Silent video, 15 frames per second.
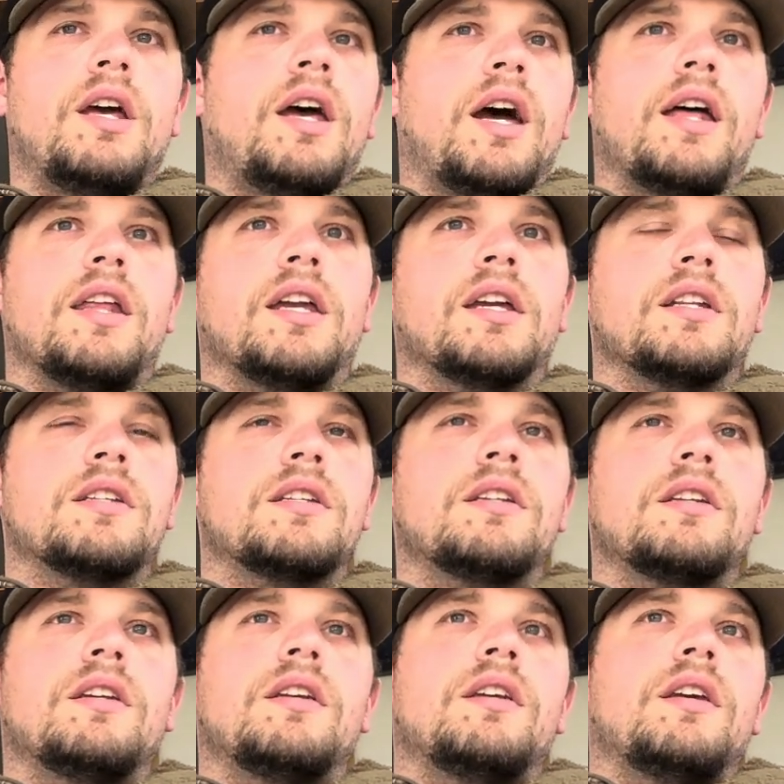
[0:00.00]
I think it's
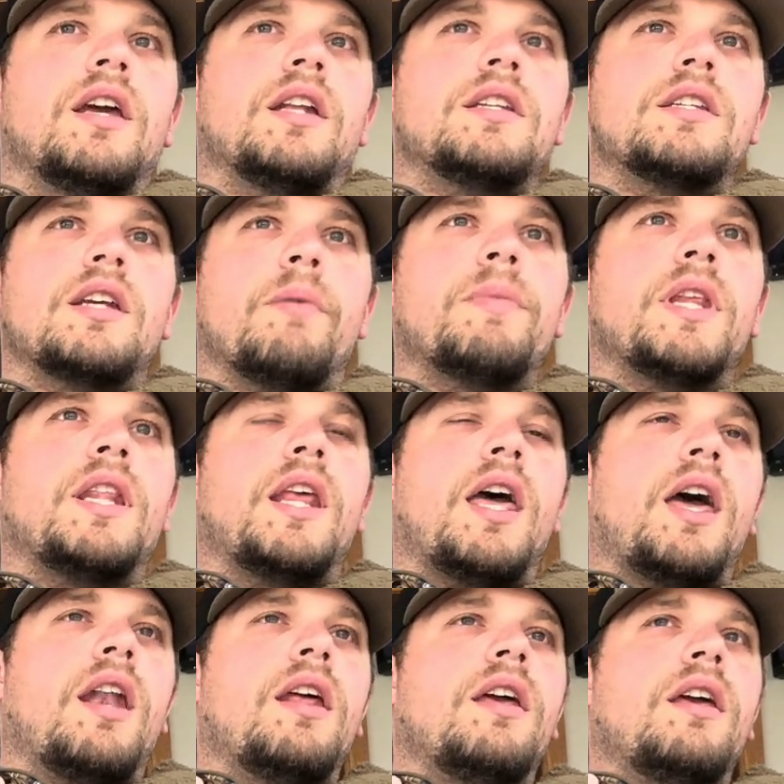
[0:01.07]
something
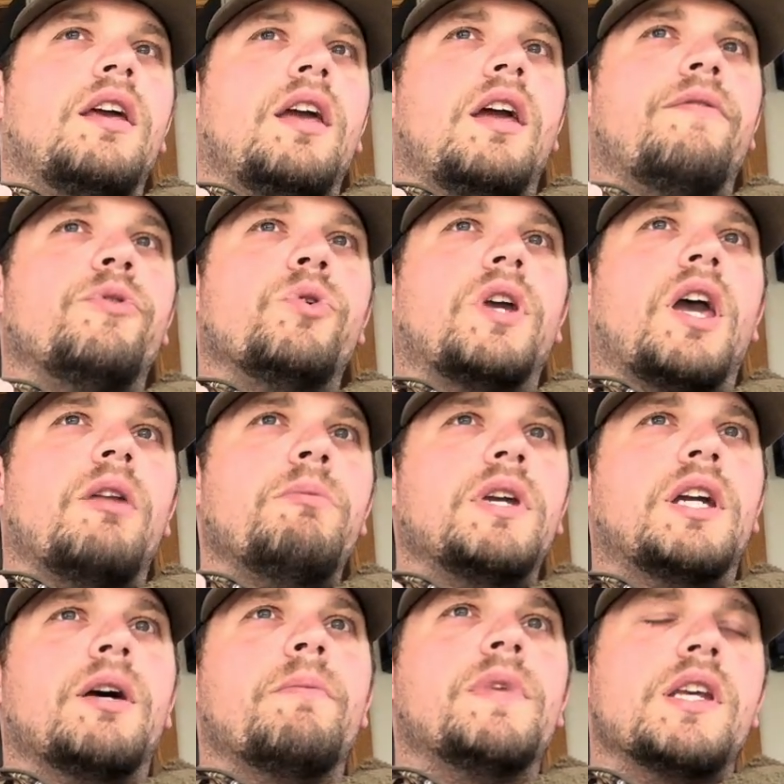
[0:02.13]
that if you can
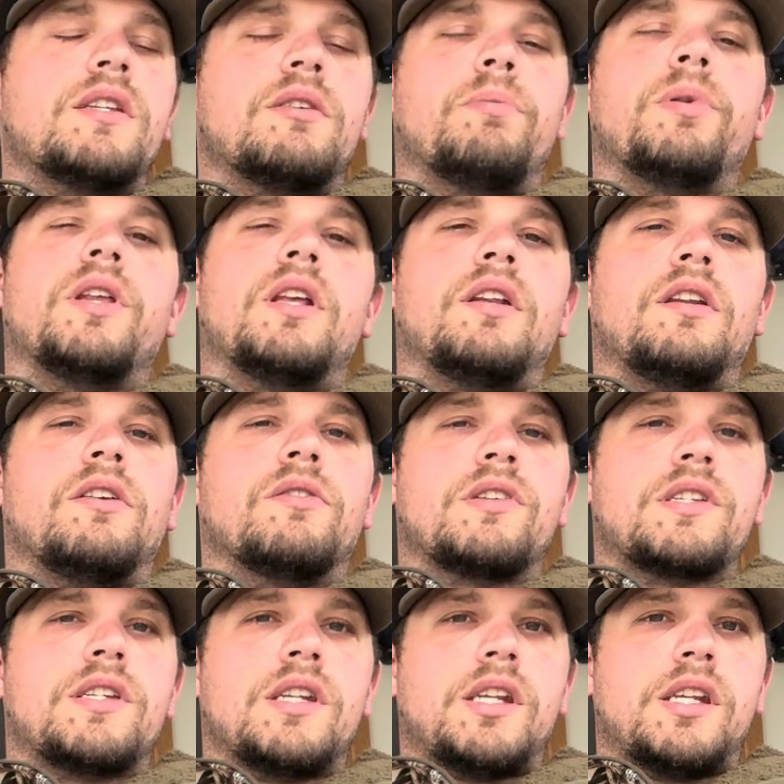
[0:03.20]
become disciplined, you'll
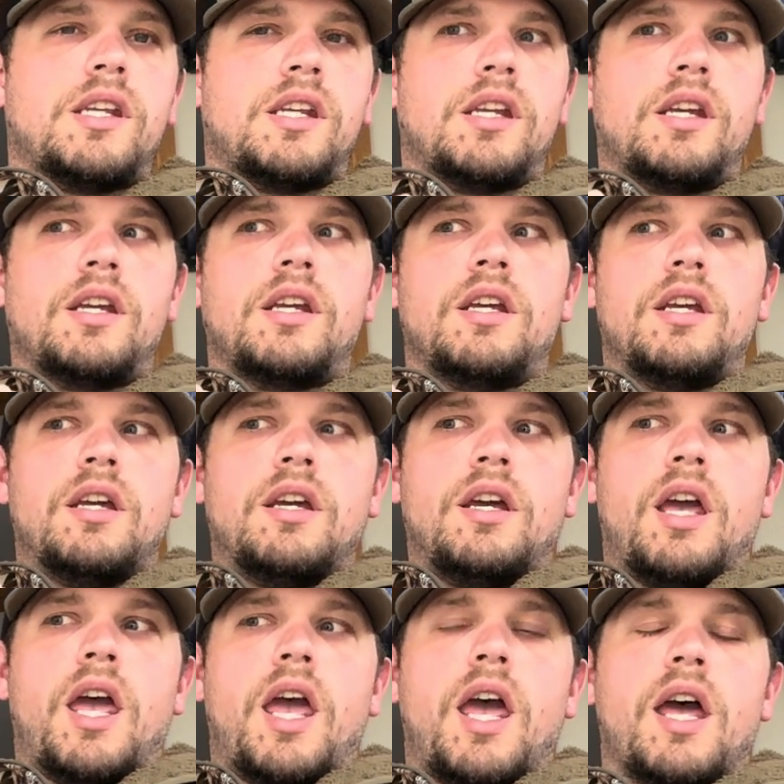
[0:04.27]
see
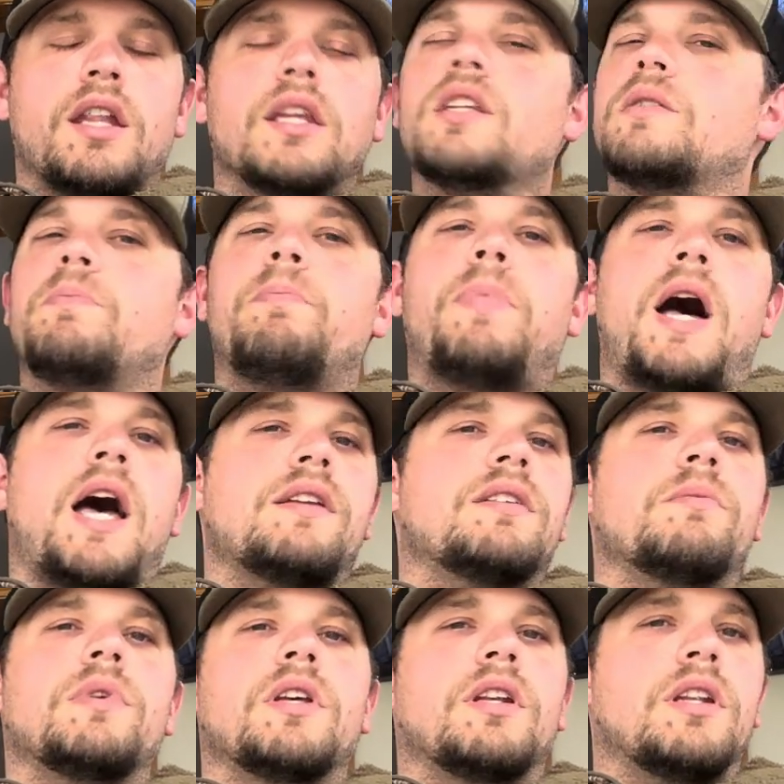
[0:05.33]
endless
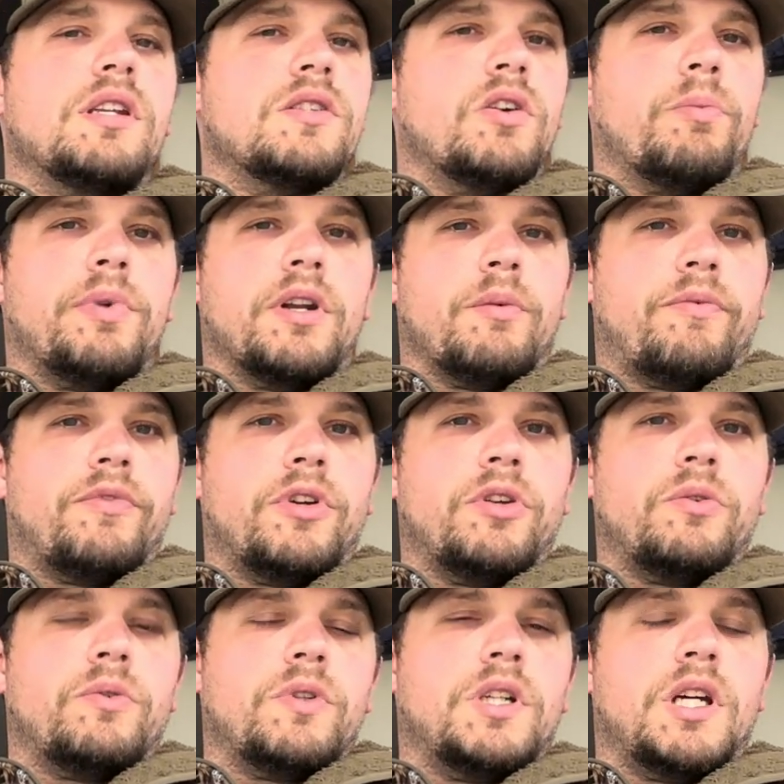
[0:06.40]
possibilities open up for you.